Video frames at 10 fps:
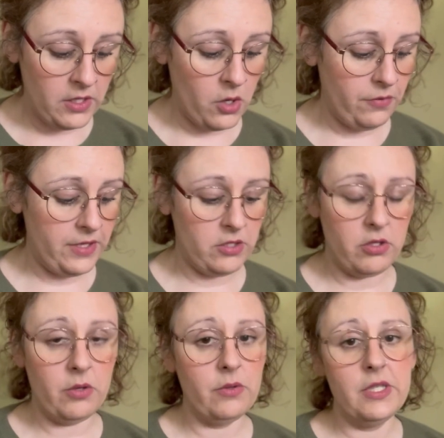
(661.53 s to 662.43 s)
know if these
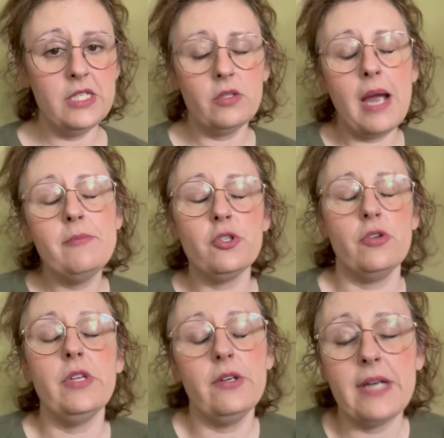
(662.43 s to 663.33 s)
are I'm sure
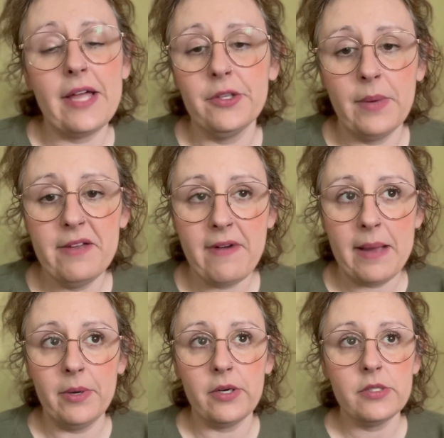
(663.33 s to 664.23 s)
they're not the right
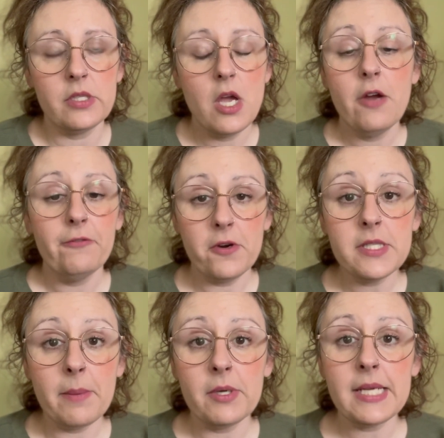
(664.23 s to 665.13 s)
fibers for
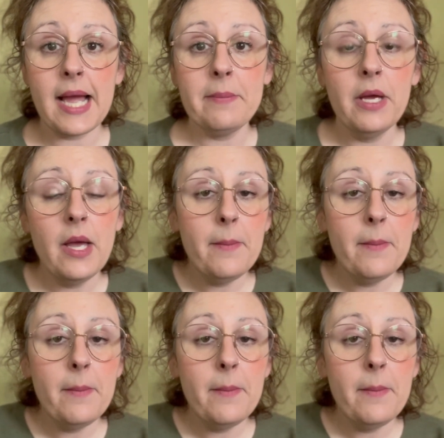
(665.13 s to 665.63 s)
summertime.